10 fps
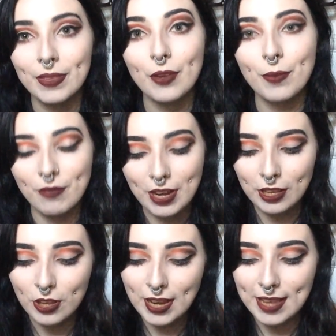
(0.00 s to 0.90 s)
it would be
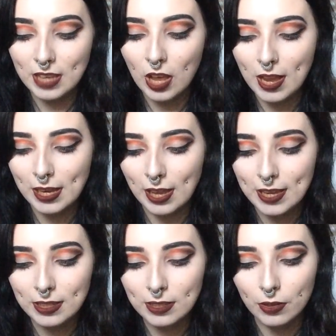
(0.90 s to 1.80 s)
really good as a
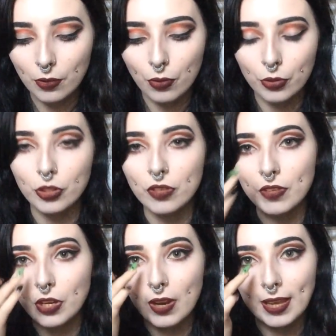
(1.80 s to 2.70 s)
highlight or just, you know,